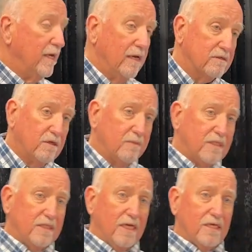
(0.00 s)
If somebody
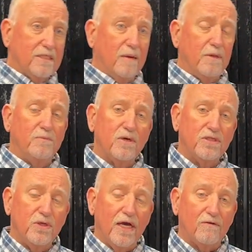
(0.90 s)
says, how many books do
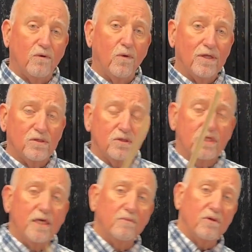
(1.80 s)
you have? ¿Cuántos
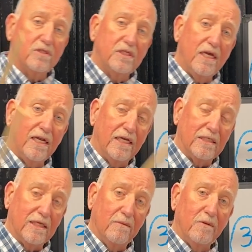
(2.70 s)
libros tienes?
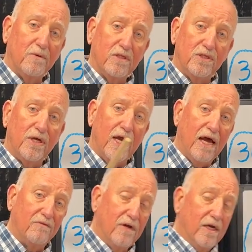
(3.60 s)
How many books do you
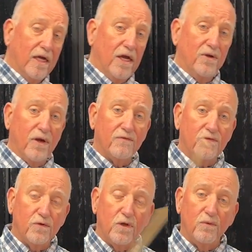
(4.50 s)
have? And you have
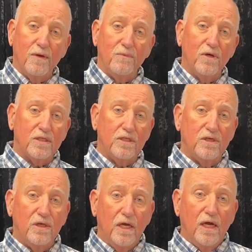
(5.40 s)
31 books,
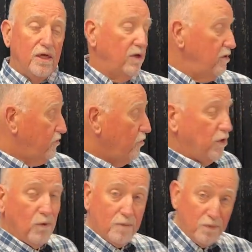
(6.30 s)
and
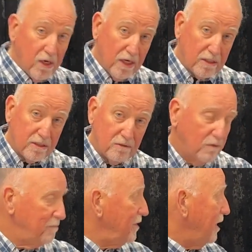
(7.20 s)
31 books
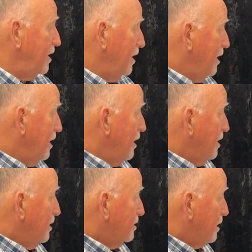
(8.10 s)
would be
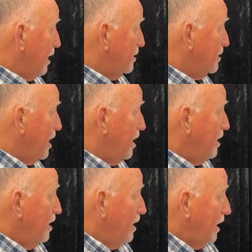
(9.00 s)

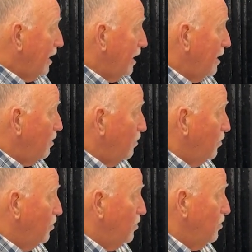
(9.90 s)

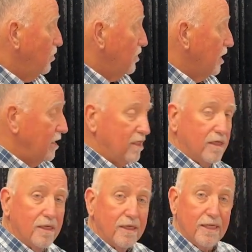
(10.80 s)
31
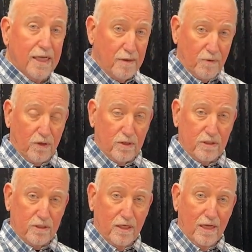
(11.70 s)
libros.